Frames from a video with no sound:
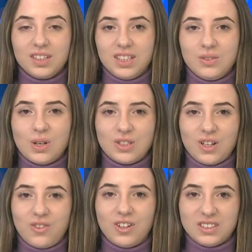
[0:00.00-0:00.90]
This was
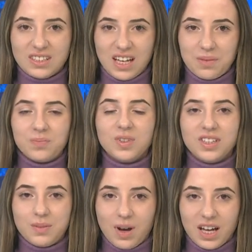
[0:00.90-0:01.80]
all for today.
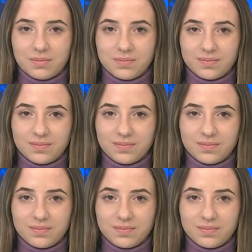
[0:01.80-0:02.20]
Goodbye.